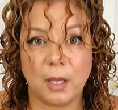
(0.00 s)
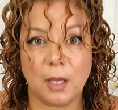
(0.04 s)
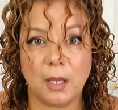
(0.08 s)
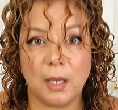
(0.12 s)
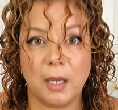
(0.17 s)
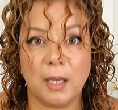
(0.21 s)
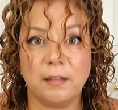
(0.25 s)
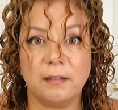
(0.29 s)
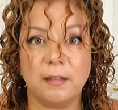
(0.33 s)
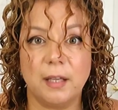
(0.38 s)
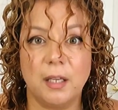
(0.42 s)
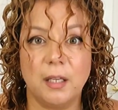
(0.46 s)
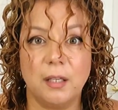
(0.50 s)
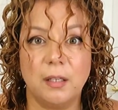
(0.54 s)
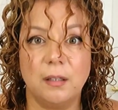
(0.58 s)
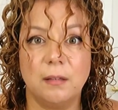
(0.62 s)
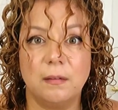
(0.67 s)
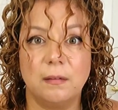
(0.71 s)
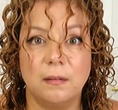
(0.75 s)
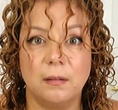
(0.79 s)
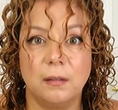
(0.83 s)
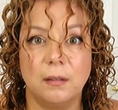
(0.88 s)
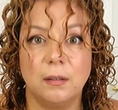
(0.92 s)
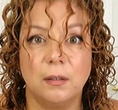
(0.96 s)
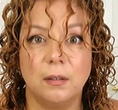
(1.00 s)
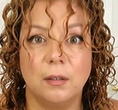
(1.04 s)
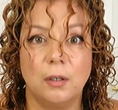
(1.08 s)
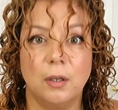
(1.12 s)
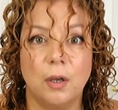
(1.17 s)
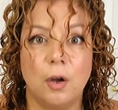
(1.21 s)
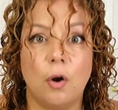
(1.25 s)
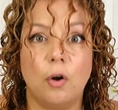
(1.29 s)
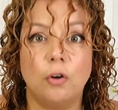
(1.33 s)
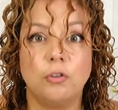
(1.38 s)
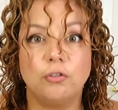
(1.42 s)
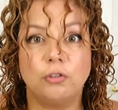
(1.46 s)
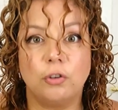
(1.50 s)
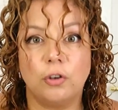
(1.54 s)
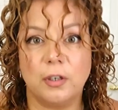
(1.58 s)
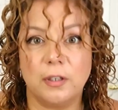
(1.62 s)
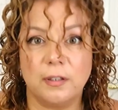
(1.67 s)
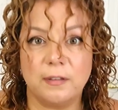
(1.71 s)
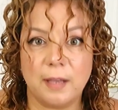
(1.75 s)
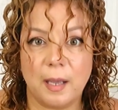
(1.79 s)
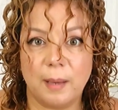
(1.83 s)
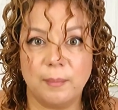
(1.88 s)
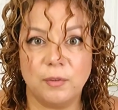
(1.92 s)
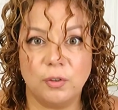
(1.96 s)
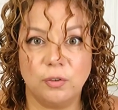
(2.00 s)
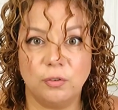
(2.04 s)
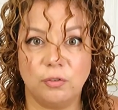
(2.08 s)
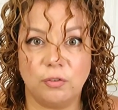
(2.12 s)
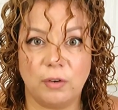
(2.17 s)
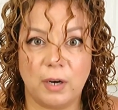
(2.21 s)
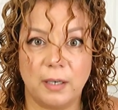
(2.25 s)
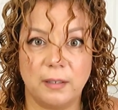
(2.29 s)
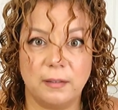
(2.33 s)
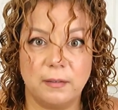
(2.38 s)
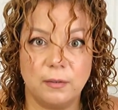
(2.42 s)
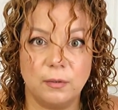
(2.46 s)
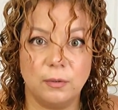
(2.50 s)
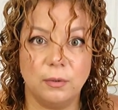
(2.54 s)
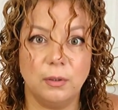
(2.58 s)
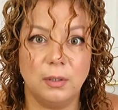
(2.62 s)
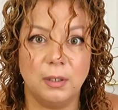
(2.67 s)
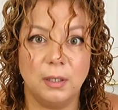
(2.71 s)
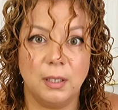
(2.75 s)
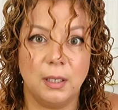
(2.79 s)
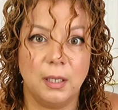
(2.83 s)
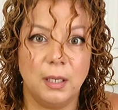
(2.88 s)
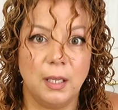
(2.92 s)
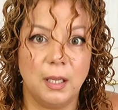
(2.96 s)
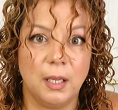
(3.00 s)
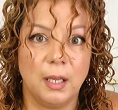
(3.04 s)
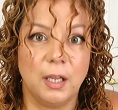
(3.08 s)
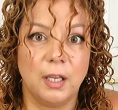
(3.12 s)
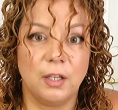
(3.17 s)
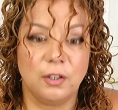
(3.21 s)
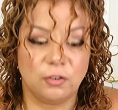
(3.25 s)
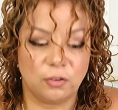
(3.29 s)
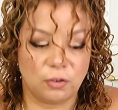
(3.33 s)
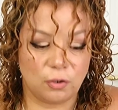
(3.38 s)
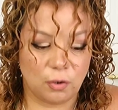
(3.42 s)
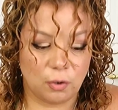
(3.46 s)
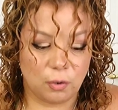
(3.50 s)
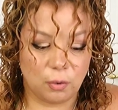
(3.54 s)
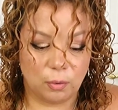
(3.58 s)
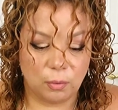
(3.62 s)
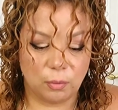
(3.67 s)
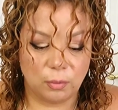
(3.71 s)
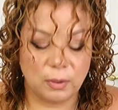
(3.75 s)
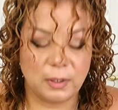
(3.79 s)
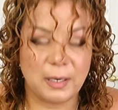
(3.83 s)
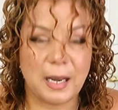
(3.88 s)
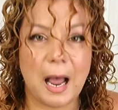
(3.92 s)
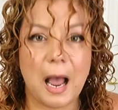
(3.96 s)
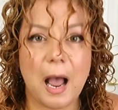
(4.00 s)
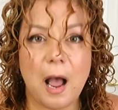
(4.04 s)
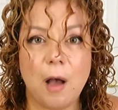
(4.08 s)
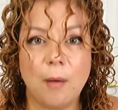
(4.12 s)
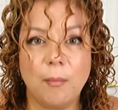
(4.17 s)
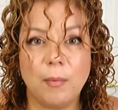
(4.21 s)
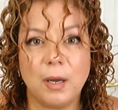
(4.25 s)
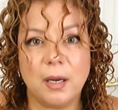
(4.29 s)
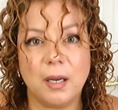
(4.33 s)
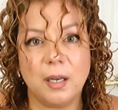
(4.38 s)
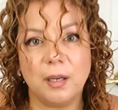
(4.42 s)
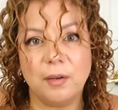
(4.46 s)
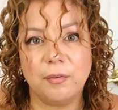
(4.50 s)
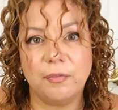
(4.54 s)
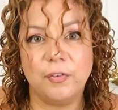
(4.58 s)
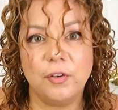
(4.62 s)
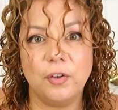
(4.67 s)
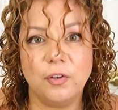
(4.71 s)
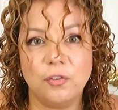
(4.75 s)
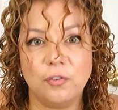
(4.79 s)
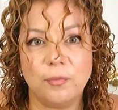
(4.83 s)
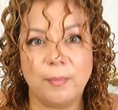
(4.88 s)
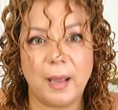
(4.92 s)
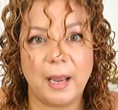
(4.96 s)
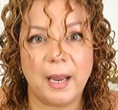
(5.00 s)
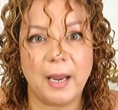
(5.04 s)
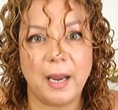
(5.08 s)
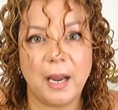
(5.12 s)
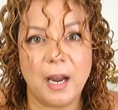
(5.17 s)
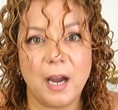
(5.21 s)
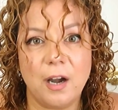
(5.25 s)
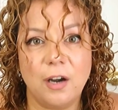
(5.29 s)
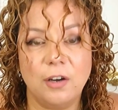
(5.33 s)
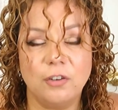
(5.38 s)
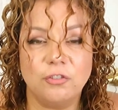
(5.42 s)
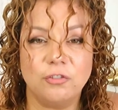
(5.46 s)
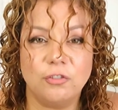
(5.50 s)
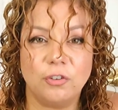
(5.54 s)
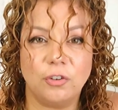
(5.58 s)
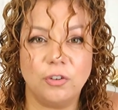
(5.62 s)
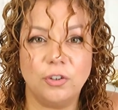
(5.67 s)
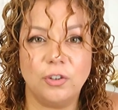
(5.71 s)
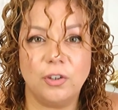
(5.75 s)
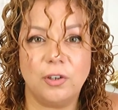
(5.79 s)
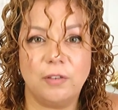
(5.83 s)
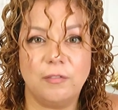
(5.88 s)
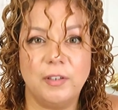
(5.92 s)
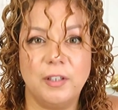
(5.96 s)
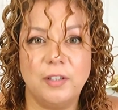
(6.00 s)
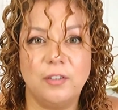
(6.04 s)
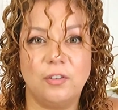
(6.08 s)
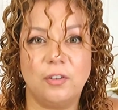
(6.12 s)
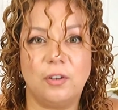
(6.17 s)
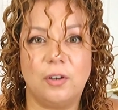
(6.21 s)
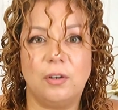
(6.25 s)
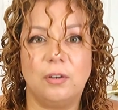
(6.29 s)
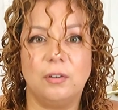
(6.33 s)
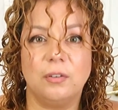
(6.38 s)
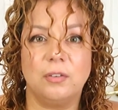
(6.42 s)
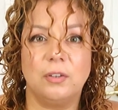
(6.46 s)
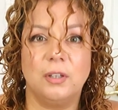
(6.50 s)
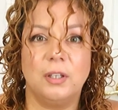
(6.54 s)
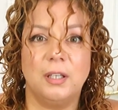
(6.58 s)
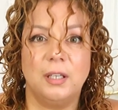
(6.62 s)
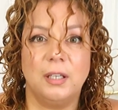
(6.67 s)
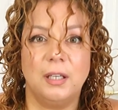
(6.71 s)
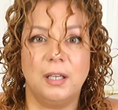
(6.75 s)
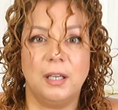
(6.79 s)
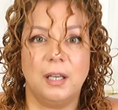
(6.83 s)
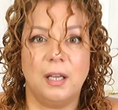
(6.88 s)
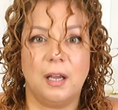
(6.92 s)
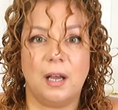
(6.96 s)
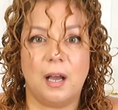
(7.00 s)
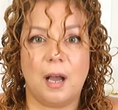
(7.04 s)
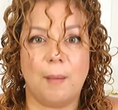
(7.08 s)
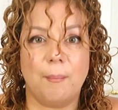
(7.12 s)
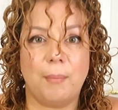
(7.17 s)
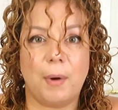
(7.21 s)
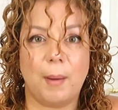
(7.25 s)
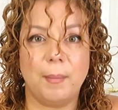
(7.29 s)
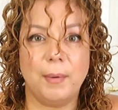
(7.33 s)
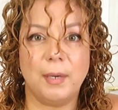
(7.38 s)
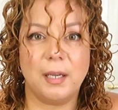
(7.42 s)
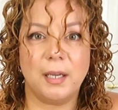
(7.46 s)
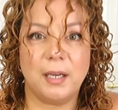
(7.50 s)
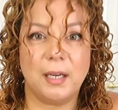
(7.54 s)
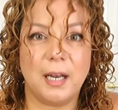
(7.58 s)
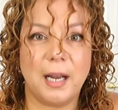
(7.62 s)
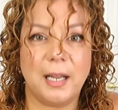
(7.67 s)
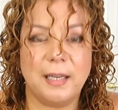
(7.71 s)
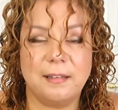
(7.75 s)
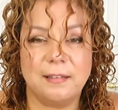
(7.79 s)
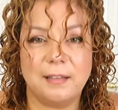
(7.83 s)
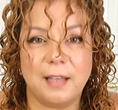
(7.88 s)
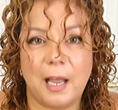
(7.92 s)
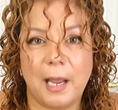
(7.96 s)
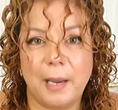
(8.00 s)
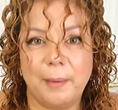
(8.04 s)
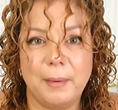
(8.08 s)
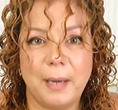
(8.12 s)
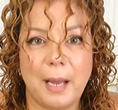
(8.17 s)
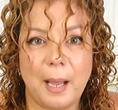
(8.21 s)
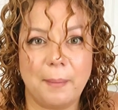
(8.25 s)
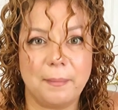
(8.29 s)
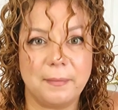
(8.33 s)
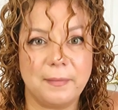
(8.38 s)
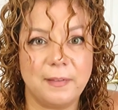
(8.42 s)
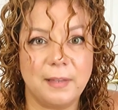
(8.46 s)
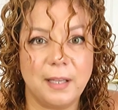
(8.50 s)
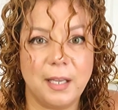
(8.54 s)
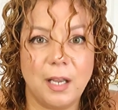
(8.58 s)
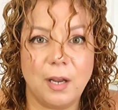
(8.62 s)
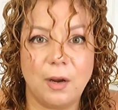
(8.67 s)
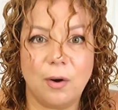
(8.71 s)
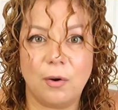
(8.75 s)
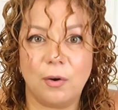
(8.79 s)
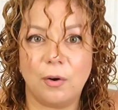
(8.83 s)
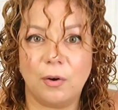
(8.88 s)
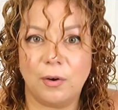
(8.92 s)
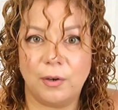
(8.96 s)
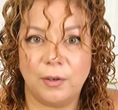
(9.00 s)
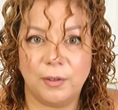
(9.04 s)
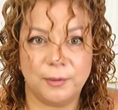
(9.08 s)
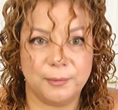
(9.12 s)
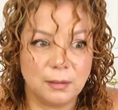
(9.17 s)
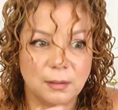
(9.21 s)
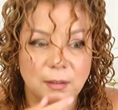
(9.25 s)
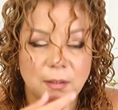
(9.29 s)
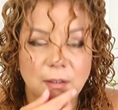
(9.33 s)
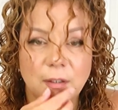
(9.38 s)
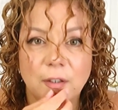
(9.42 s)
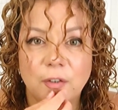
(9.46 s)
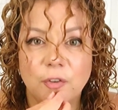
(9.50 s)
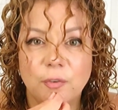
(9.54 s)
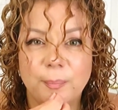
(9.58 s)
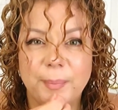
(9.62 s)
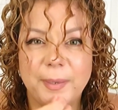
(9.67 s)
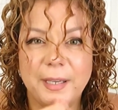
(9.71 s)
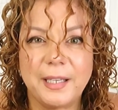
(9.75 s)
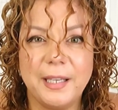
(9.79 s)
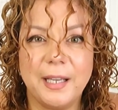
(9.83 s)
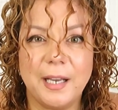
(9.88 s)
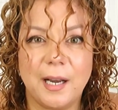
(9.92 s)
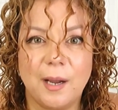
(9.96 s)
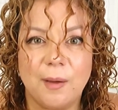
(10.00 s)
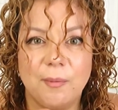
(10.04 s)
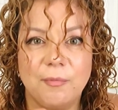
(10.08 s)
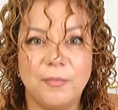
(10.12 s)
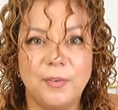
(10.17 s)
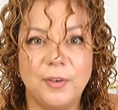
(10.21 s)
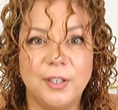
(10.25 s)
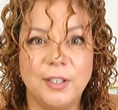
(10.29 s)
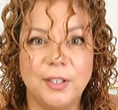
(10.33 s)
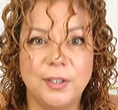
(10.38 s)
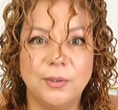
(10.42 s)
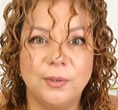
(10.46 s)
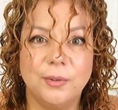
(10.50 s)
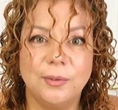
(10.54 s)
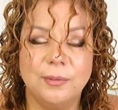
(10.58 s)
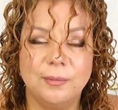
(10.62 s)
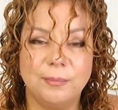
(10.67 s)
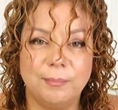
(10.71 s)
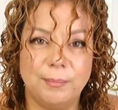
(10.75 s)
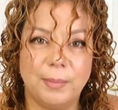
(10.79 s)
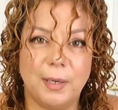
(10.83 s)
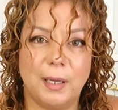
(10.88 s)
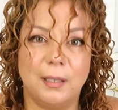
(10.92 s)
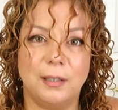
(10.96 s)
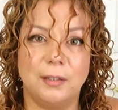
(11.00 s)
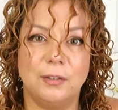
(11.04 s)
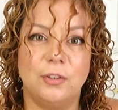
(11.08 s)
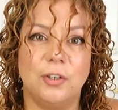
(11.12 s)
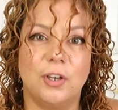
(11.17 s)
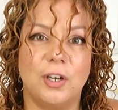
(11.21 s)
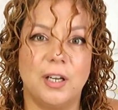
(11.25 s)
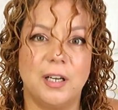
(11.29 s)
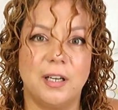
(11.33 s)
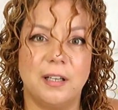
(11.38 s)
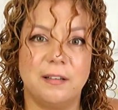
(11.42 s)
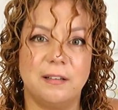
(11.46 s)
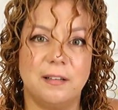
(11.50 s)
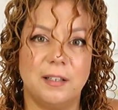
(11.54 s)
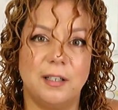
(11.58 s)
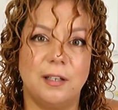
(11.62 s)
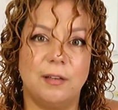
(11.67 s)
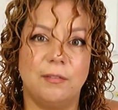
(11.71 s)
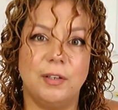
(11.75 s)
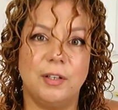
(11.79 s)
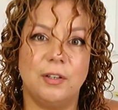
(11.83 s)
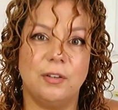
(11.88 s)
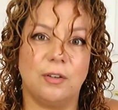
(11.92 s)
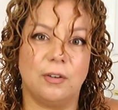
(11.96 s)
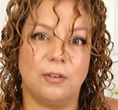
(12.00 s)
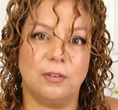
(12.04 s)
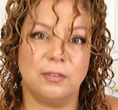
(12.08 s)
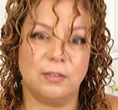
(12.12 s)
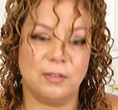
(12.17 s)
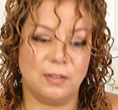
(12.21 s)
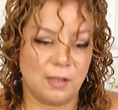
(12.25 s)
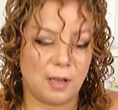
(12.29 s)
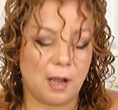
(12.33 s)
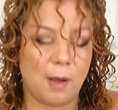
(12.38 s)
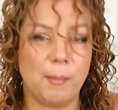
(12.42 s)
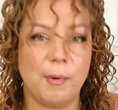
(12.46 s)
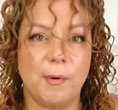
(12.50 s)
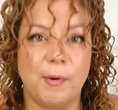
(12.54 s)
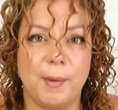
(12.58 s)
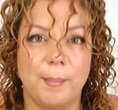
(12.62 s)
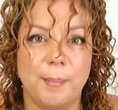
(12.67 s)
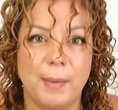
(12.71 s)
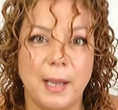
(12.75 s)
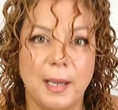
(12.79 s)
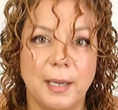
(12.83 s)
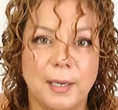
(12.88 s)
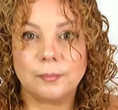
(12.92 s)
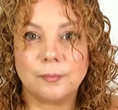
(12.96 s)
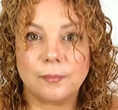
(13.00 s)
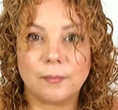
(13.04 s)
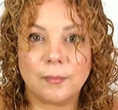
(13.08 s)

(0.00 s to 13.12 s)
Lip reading: It takes a shorter time to dry too. So now I'm gonna diffuse my hair and show you the results. I'm probably gonna like time lapse it or speed it up for you, but you're gonna see the results. I'll be right back.